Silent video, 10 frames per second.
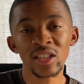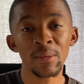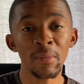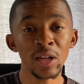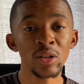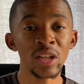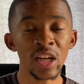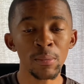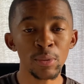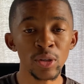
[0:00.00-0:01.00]
the money
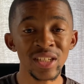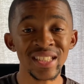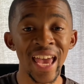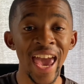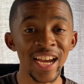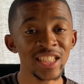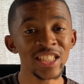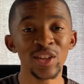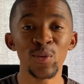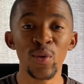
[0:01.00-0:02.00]
laundering process
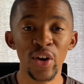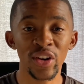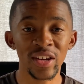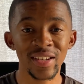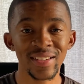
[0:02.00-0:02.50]
actually work.